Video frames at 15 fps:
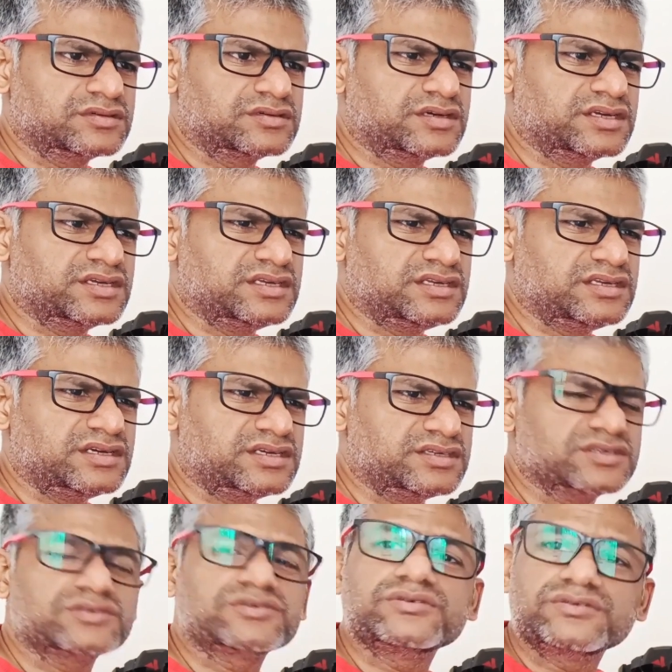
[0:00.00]
I
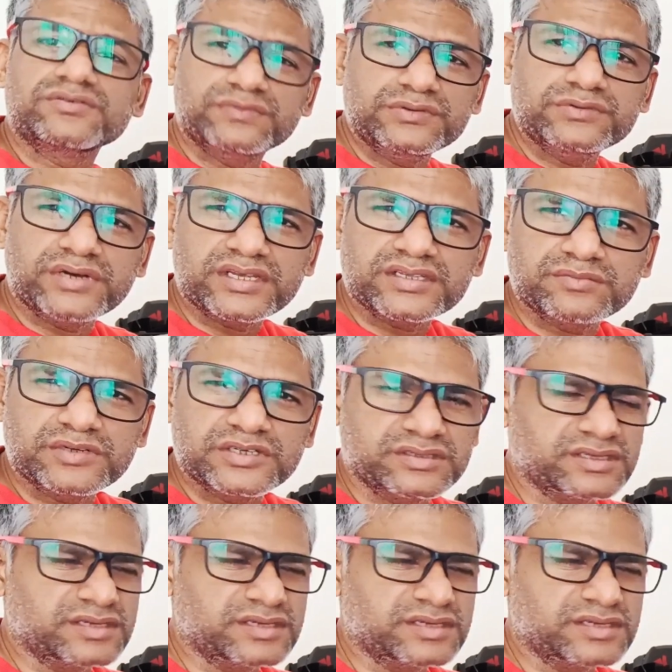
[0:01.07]
understood few aspects.